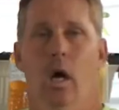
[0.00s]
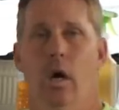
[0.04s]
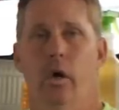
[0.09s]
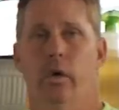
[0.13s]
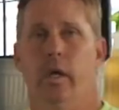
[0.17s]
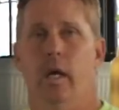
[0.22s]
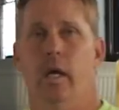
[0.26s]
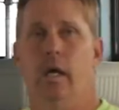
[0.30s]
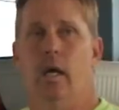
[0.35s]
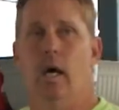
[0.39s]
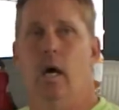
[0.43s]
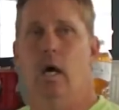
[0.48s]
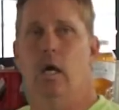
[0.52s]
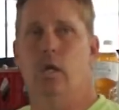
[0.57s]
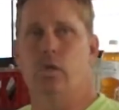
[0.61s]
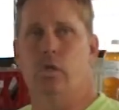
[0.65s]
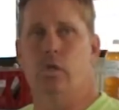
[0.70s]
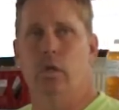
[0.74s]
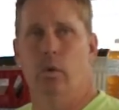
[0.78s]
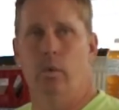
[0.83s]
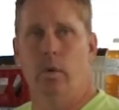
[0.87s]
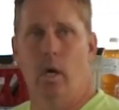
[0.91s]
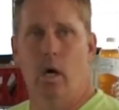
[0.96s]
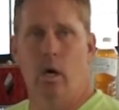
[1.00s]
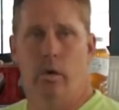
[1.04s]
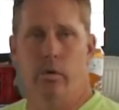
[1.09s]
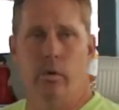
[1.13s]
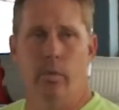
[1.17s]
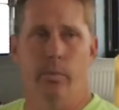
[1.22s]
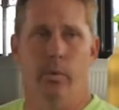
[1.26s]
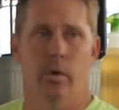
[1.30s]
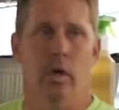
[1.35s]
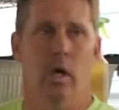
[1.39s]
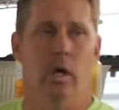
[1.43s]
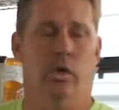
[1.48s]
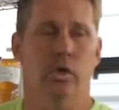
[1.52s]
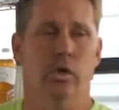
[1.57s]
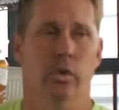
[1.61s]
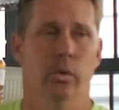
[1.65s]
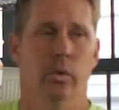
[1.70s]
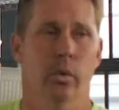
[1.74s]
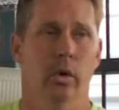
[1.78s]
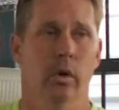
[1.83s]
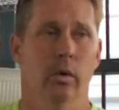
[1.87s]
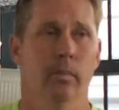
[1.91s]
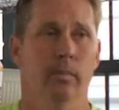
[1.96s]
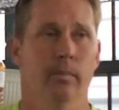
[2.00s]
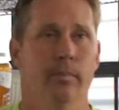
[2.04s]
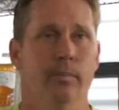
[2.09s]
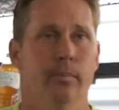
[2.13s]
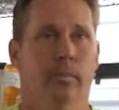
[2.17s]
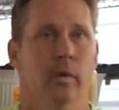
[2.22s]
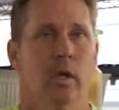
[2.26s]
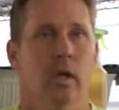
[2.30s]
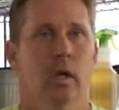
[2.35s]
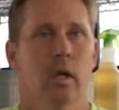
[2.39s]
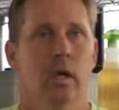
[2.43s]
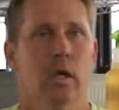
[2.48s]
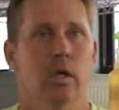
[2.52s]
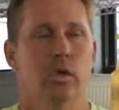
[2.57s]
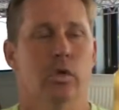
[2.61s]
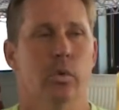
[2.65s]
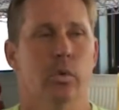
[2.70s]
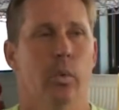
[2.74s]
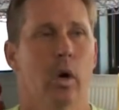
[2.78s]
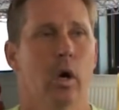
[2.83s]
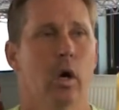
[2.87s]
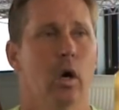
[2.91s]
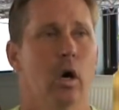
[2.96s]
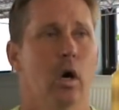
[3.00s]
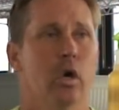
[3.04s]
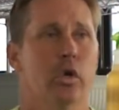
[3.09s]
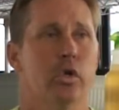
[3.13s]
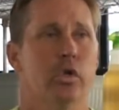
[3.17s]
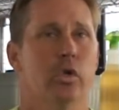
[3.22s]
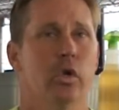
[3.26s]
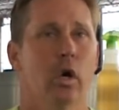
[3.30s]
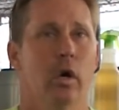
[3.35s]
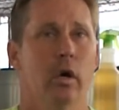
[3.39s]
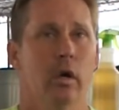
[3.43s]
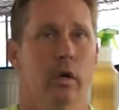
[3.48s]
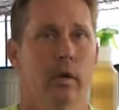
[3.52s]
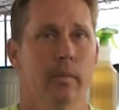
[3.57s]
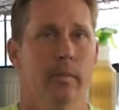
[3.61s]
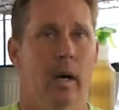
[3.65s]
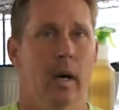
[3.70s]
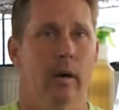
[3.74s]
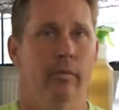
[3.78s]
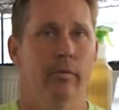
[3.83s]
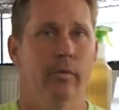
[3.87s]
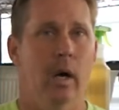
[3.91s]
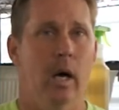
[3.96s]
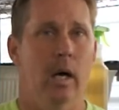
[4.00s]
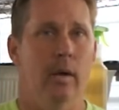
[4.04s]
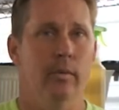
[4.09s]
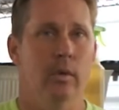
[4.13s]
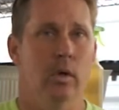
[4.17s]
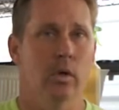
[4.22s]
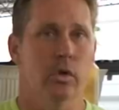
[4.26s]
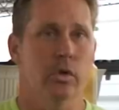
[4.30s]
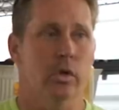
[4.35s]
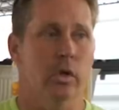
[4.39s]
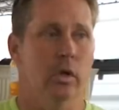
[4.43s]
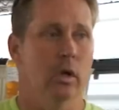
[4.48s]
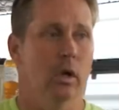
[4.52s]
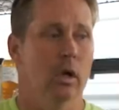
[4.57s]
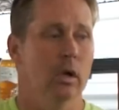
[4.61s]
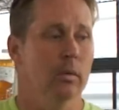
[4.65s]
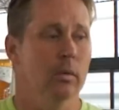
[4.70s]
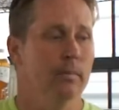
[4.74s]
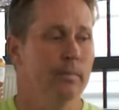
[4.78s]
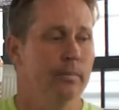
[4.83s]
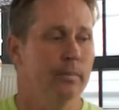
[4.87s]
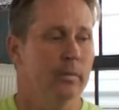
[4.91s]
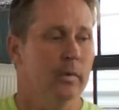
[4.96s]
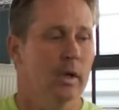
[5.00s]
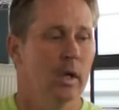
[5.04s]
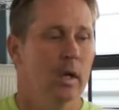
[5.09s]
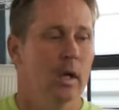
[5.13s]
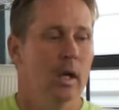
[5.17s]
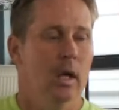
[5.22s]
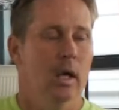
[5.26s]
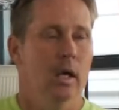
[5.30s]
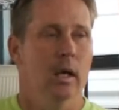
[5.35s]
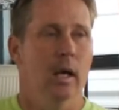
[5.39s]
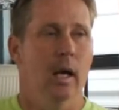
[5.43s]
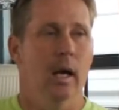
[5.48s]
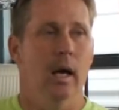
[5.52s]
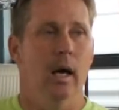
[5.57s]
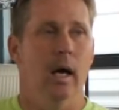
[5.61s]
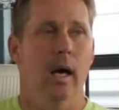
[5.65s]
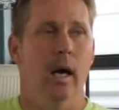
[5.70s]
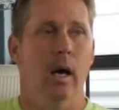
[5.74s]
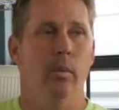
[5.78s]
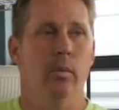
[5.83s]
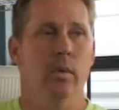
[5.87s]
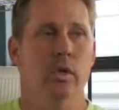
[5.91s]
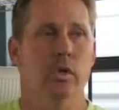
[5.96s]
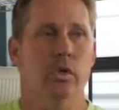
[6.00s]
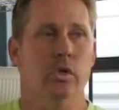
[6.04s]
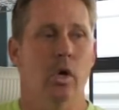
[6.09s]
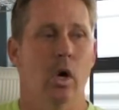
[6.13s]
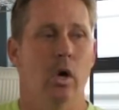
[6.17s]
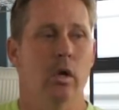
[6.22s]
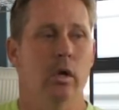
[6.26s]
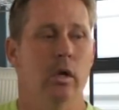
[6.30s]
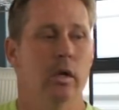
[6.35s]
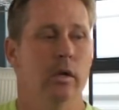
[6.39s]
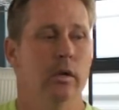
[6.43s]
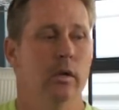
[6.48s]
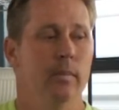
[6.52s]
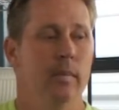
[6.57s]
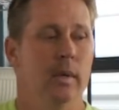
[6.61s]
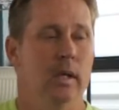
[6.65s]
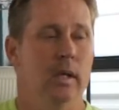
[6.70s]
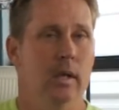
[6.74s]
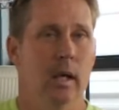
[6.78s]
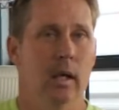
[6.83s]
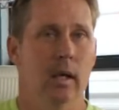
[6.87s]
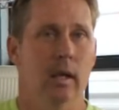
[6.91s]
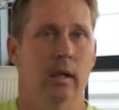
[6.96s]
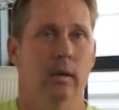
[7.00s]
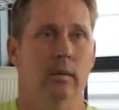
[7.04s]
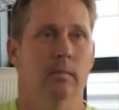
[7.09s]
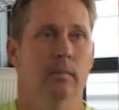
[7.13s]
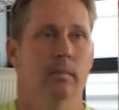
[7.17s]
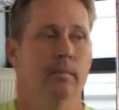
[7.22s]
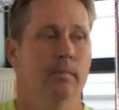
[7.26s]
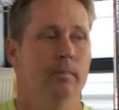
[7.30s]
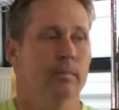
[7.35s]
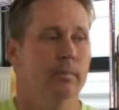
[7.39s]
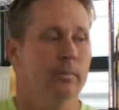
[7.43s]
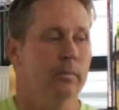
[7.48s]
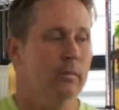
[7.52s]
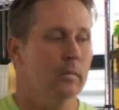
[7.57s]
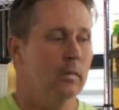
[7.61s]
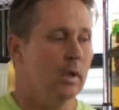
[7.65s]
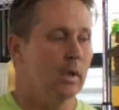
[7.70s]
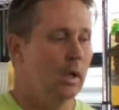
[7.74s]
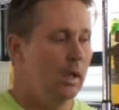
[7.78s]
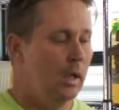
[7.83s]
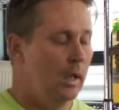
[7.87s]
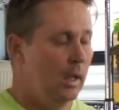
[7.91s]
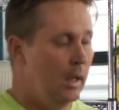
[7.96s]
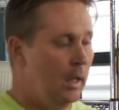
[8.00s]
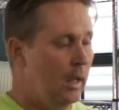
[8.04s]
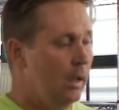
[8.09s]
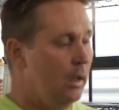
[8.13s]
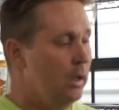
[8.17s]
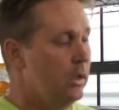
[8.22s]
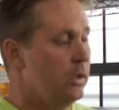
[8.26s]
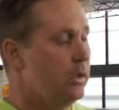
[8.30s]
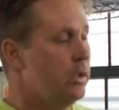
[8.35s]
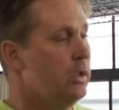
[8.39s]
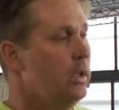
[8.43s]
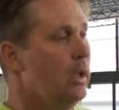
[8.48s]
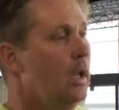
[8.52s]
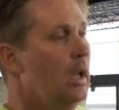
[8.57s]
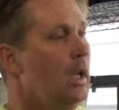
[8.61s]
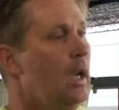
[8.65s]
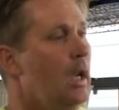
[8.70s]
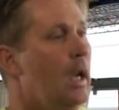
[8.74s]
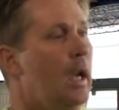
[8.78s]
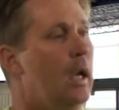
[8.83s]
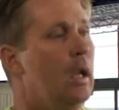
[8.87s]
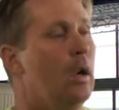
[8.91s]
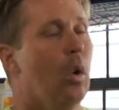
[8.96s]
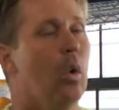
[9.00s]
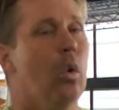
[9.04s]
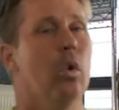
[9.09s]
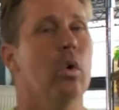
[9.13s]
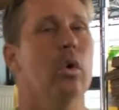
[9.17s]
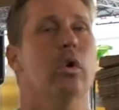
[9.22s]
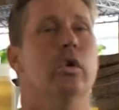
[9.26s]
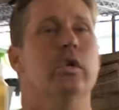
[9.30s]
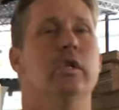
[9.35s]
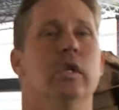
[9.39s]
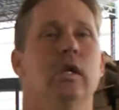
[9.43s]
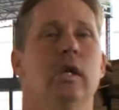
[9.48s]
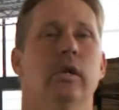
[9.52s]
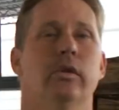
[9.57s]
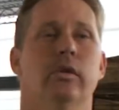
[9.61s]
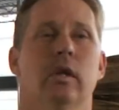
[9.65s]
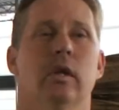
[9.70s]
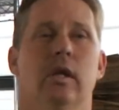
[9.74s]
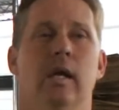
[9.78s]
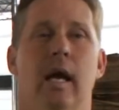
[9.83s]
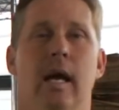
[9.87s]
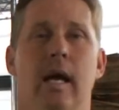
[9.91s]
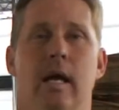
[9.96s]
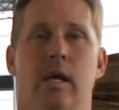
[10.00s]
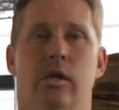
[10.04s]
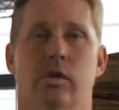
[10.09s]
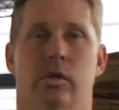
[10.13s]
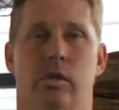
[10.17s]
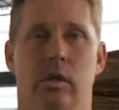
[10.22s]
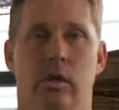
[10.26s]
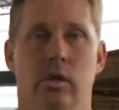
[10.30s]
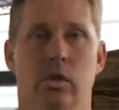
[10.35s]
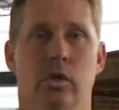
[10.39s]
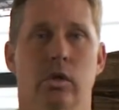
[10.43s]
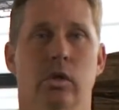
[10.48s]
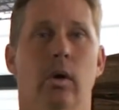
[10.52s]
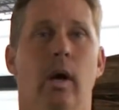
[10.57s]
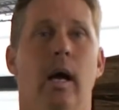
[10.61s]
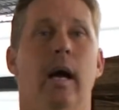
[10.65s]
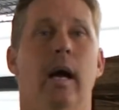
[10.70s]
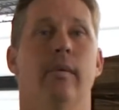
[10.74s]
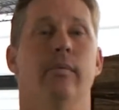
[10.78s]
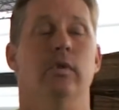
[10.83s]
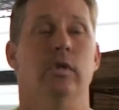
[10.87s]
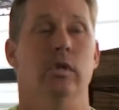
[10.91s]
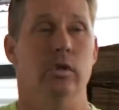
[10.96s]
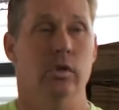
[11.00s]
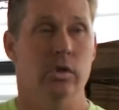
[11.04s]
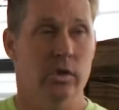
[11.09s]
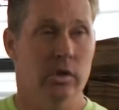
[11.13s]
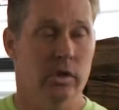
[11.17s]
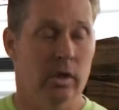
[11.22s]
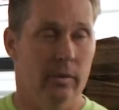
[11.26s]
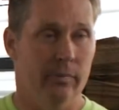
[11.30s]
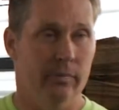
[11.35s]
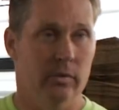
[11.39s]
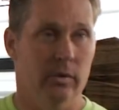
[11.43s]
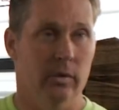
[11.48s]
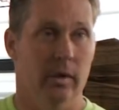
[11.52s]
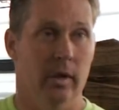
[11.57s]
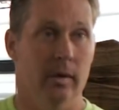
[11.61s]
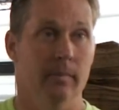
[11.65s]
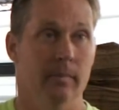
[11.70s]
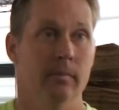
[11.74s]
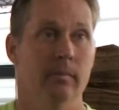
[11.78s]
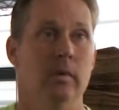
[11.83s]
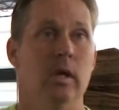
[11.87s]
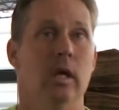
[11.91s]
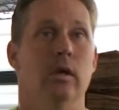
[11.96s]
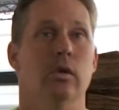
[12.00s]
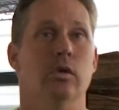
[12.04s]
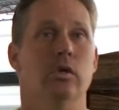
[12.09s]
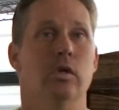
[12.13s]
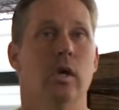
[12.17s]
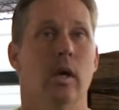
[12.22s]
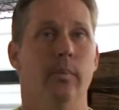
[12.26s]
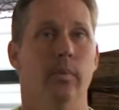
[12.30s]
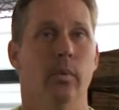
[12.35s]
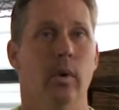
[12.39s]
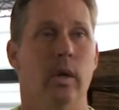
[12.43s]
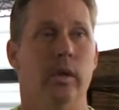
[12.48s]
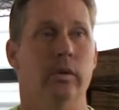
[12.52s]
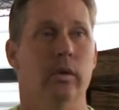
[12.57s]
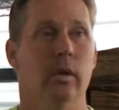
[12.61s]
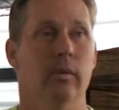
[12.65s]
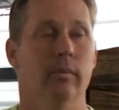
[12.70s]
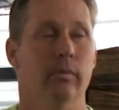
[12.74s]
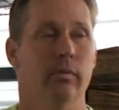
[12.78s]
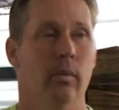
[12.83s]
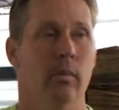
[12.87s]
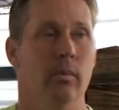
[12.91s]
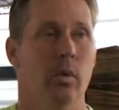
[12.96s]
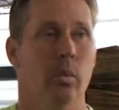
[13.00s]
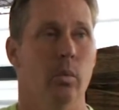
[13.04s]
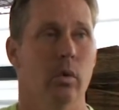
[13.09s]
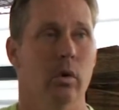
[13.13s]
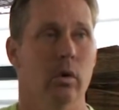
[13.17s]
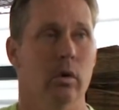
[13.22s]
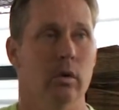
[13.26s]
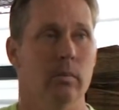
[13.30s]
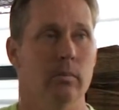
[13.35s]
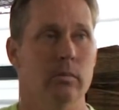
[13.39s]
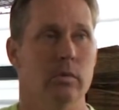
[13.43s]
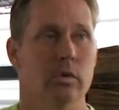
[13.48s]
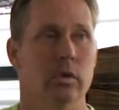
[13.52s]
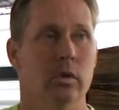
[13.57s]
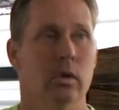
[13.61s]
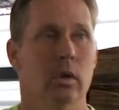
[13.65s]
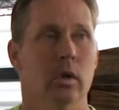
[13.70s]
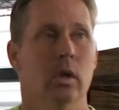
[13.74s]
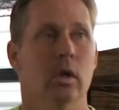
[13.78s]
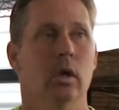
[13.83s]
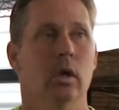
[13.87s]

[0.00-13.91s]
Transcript: Okay guys, here we are in the production room. This is where it all started about 5 years ago. Now, how we started in the beginning is, in order to get the castings, you have to sift them and separate them from the worms.